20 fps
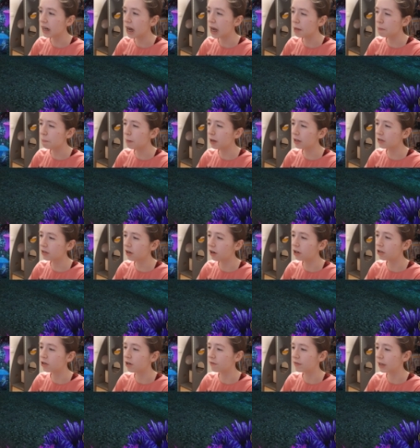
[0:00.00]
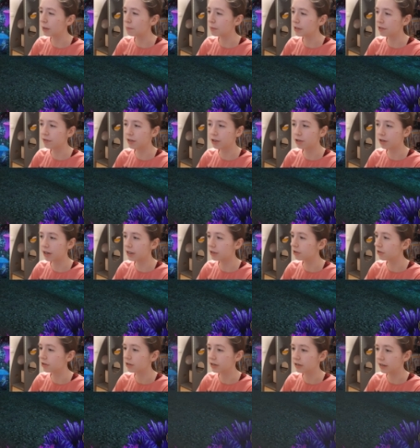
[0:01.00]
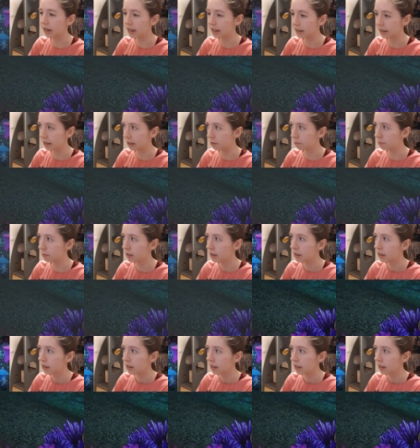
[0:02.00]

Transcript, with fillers: I bought all of them, even though I don't like them.